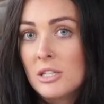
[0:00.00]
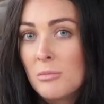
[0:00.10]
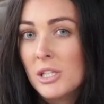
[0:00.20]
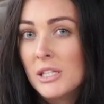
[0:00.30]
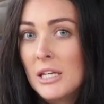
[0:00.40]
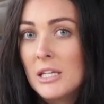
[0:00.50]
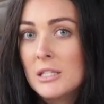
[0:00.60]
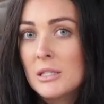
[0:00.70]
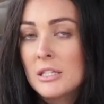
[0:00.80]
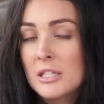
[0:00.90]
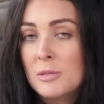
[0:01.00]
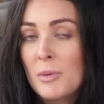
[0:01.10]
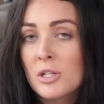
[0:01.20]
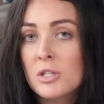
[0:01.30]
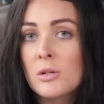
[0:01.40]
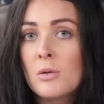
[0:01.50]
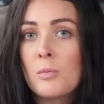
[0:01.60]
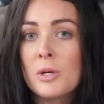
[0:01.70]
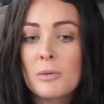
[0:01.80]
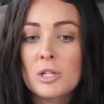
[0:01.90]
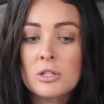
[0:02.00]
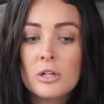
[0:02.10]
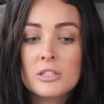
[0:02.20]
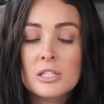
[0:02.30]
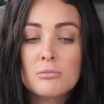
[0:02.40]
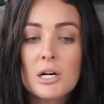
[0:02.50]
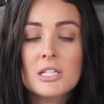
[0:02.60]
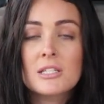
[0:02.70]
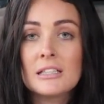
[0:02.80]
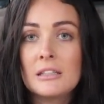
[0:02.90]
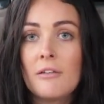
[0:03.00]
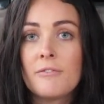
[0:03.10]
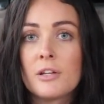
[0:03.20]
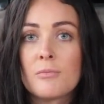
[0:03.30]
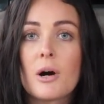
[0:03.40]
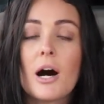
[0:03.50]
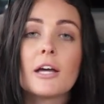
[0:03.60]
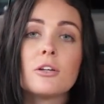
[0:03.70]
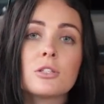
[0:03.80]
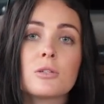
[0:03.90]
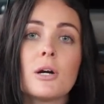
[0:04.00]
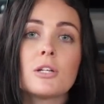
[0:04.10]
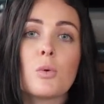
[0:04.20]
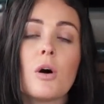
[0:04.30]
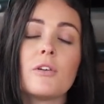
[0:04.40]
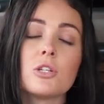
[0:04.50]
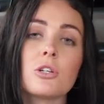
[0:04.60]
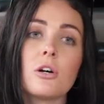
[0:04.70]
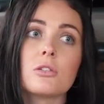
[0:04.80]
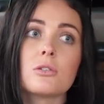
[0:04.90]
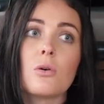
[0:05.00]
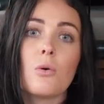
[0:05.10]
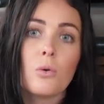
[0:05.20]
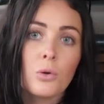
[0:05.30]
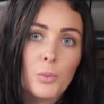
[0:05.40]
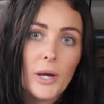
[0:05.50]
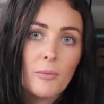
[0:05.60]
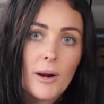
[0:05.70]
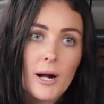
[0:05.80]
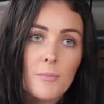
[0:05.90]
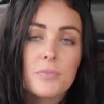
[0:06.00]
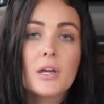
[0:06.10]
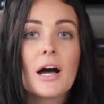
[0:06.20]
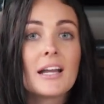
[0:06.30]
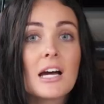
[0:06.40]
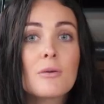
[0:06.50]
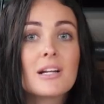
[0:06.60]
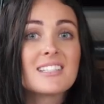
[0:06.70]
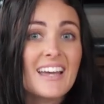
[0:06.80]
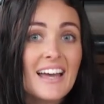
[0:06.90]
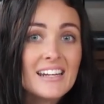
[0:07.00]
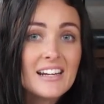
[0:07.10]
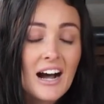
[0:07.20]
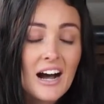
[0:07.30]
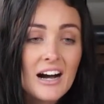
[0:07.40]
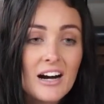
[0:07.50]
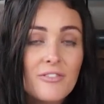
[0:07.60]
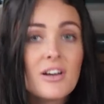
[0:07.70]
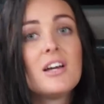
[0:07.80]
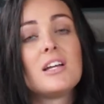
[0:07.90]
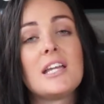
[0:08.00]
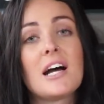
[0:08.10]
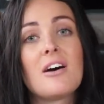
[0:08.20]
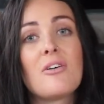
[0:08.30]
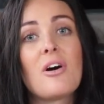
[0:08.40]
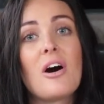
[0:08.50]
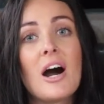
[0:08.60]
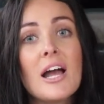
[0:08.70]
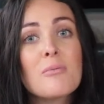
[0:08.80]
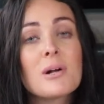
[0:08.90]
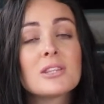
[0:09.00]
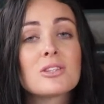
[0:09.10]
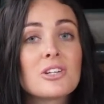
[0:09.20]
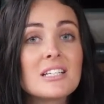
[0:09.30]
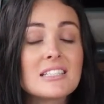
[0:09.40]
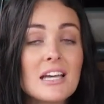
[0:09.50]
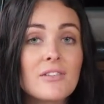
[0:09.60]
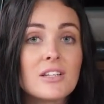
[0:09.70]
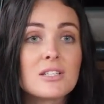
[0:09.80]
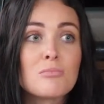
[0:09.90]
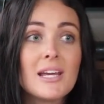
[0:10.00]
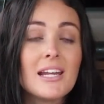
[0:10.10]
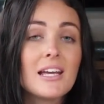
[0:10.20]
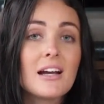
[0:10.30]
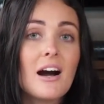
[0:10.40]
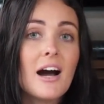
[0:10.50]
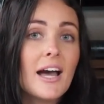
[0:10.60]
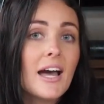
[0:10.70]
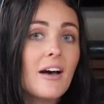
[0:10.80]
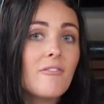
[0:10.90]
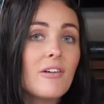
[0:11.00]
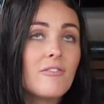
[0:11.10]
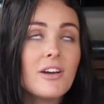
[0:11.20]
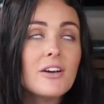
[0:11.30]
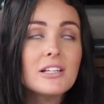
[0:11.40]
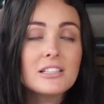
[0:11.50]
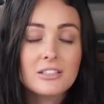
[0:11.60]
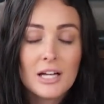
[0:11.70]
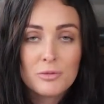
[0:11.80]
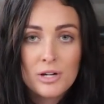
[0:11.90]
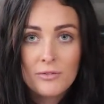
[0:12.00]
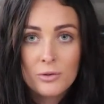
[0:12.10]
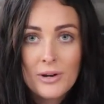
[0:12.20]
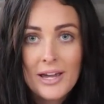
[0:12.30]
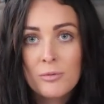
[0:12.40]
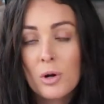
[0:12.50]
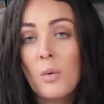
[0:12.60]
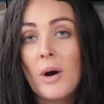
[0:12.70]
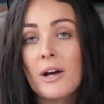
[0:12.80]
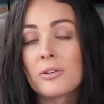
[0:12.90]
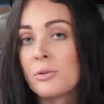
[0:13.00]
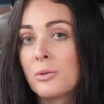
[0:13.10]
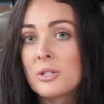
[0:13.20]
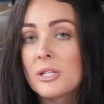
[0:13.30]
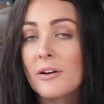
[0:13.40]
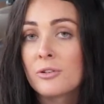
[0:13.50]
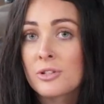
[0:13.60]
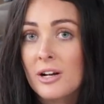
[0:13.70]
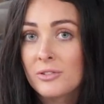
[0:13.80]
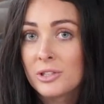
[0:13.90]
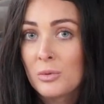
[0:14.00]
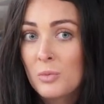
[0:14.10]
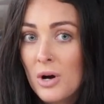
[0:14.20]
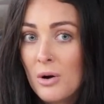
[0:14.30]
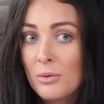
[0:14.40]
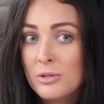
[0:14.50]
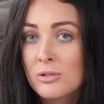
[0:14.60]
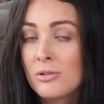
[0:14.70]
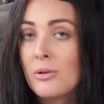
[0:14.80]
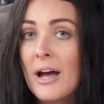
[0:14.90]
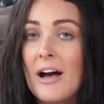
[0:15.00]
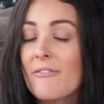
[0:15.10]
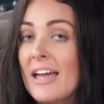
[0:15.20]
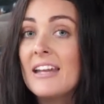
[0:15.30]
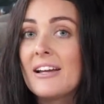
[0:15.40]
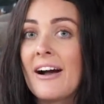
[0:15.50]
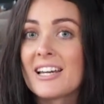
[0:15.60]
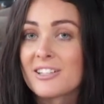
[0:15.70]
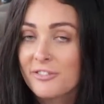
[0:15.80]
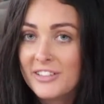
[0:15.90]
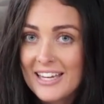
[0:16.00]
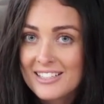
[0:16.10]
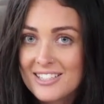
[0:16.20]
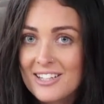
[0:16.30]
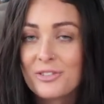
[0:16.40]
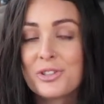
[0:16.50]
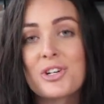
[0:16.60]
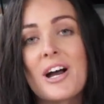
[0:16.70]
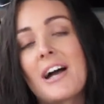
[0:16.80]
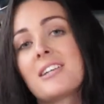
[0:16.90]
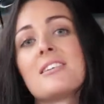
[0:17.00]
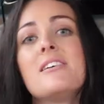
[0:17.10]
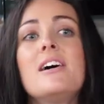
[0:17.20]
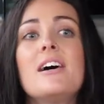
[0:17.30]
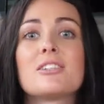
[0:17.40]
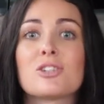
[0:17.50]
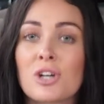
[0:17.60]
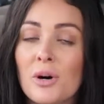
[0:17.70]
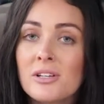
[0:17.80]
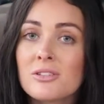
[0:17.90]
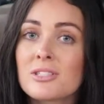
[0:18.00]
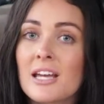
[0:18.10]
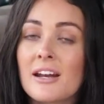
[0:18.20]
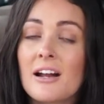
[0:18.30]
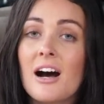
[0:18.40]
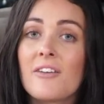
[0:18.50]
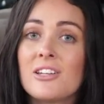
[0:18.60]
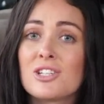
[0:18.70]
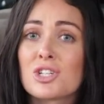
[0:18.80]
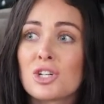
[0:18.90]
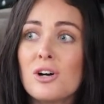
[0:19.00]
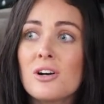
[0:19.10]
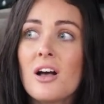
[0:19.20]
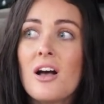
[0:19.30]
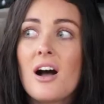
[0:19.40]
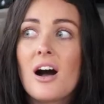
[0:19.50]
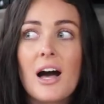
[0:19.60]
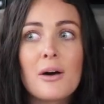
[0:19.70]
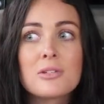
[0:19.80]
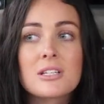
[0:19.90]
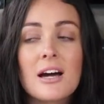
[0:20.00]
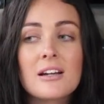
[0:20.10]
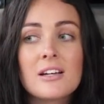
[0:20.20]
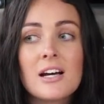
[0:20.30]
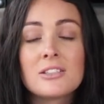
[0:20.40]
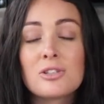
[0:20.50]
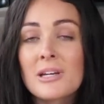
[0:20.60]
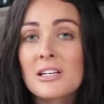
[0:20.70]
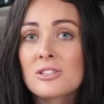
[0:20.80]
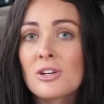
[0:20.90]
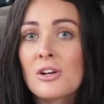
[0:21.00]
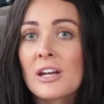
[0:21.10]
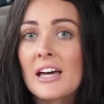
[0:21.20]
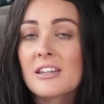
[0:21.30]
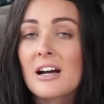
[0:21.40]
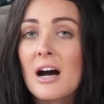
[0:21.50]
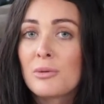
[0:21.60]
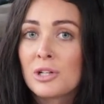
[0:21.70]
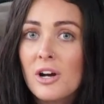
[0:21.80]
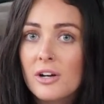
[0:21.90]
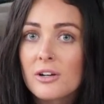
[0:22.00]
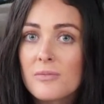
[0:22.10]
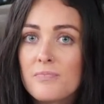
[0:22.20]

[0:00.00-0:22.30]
some of the things in the suspension with my shocks, as much as I love them, I used to run 12-inch shocks all the way around. I now run 10.5. Now I run 37s, meaning I have very little up travel and require on all the downhill travel in the world to have any kind of flex on the tracks. So going to a 10.5-inch shock, I was kind of a little bit concerned on how the car would go.